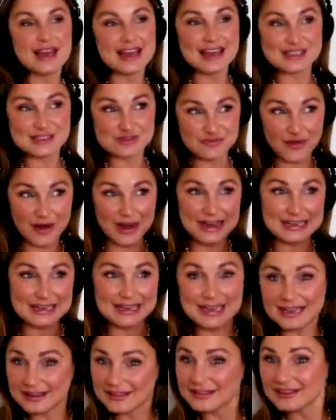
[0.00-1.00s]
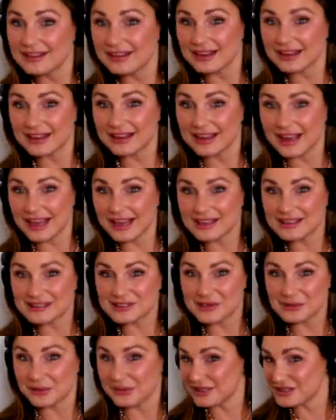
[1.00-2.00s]
It's raining, in case
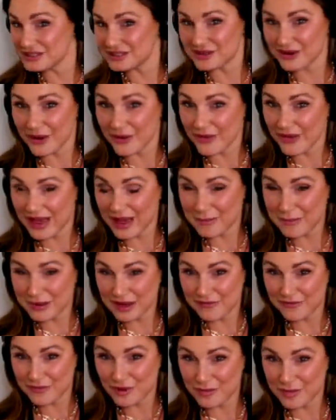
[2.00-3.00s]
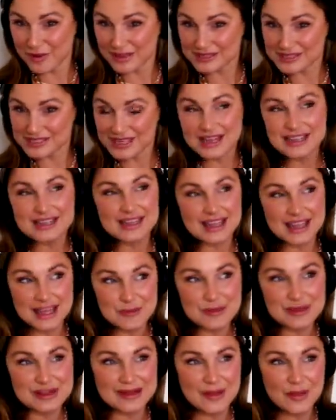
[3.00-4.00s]
you wanted to know. Is that. it really? Yeah,
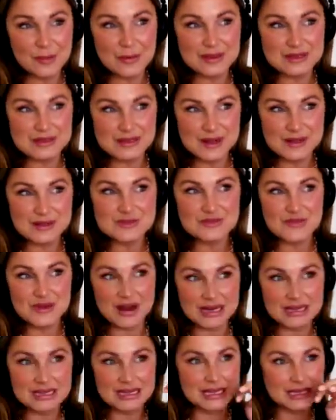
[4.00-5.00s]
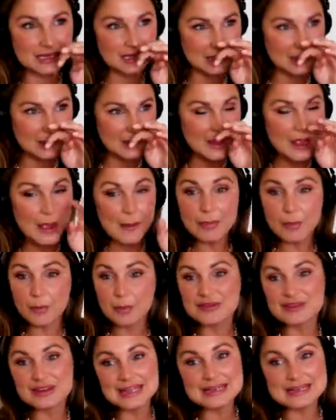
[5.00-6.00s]
looking out the window, it's raining. But we
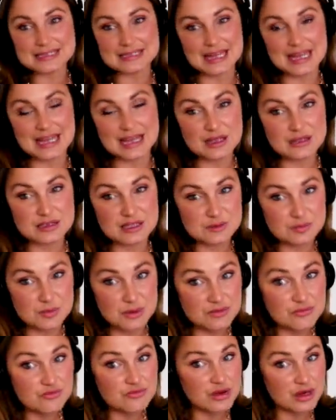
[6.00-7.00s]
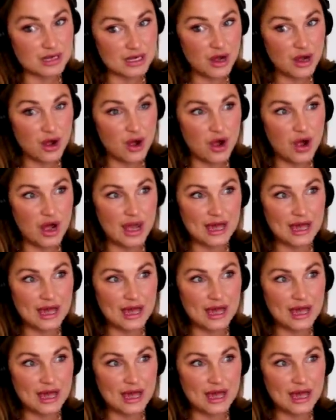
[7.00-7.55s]
needed it because it's been really hot